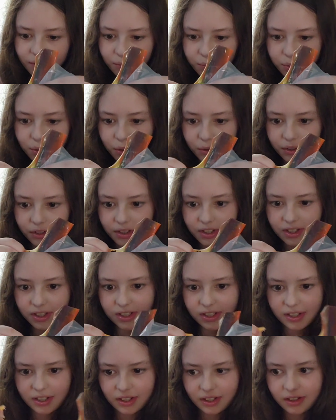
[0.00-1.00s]
Well, this
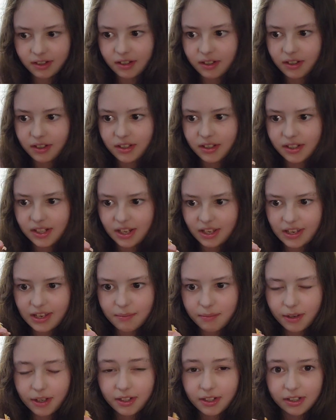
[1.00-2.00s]
is like sticky,
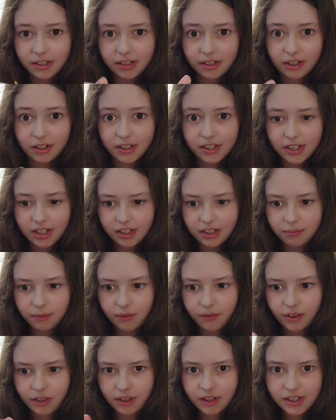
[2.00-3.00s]
but it does not stick to my
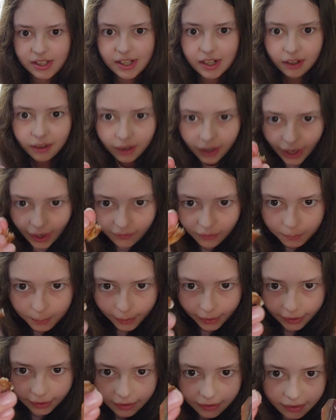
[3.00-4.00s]
fingers. Here, have a
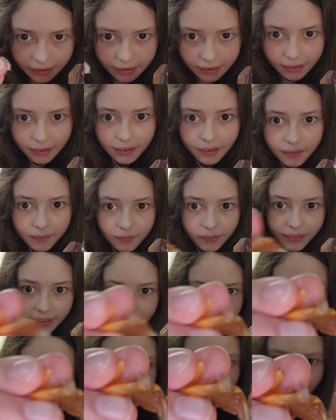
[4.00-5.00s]
bite.
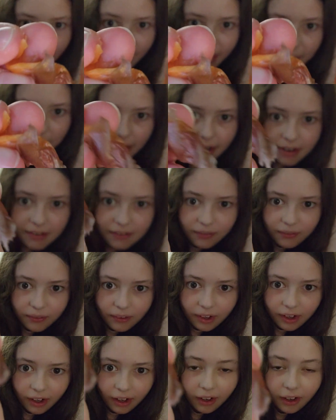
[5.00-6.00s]
It's a little bite
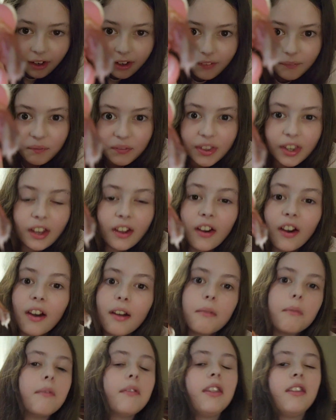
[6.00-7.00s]
for
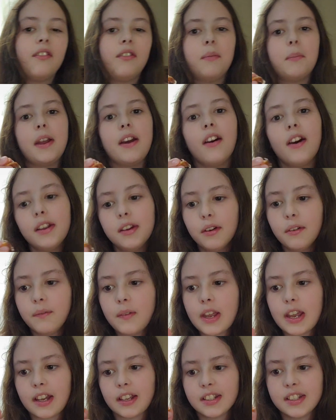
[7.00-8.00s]
my little
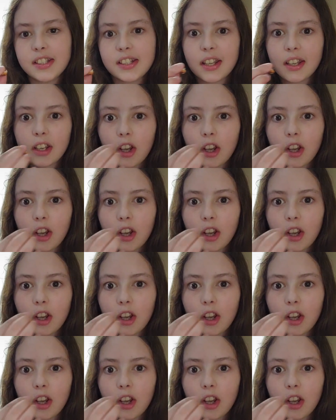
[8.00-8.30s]
fans.